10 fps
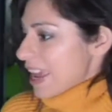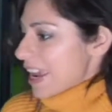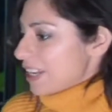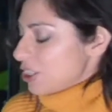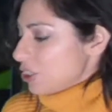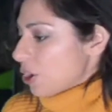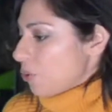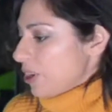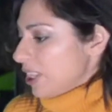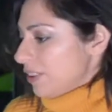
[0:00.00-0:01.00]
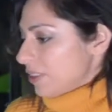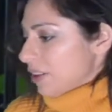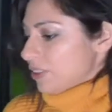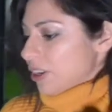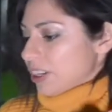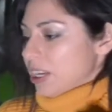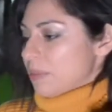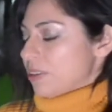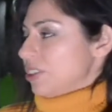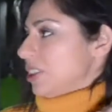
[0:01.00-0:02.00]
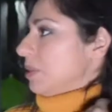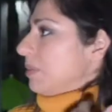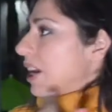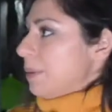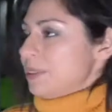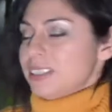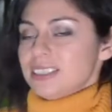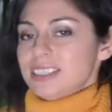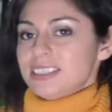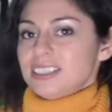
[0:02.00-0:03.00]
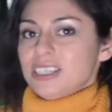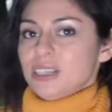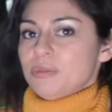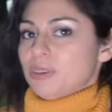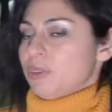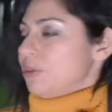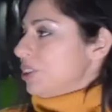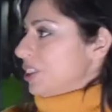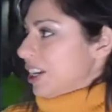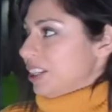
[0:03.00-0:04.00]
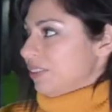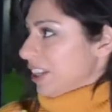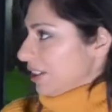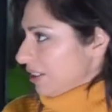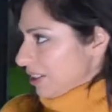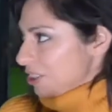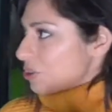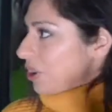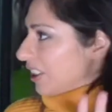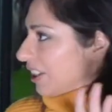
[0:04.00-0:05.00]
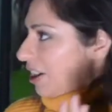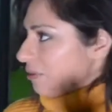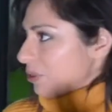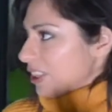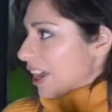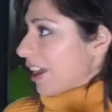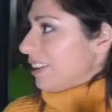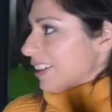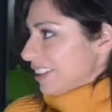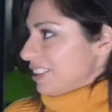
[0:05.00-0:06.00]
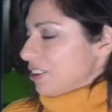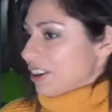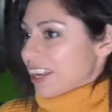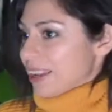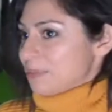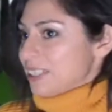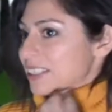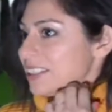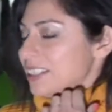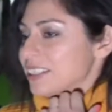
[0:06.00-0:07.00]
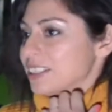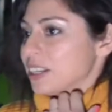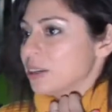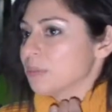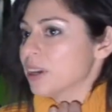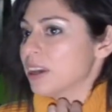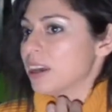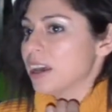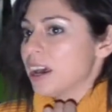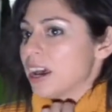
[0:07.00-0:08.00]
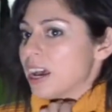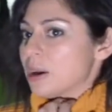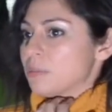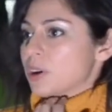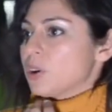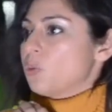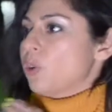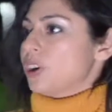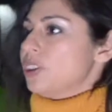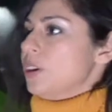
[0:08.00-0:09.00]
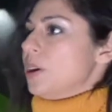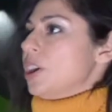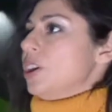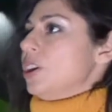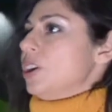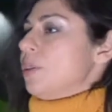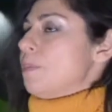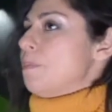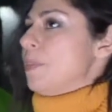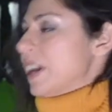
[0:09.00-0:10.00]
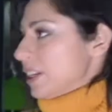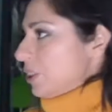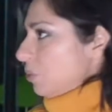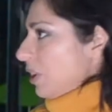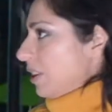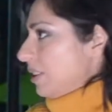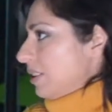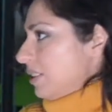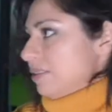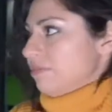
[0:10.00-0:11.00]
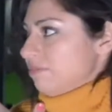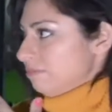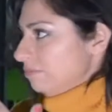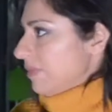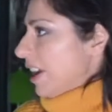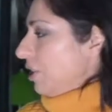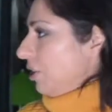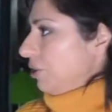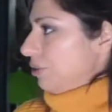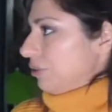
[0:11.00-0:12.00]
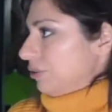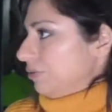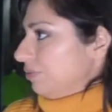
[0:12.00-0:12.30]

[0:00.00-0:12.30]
And so we left off talking about just some gaps in the system, and we were just kind of like trailing off with that. Yes, there are gaps in the system. What are the biggest ones that you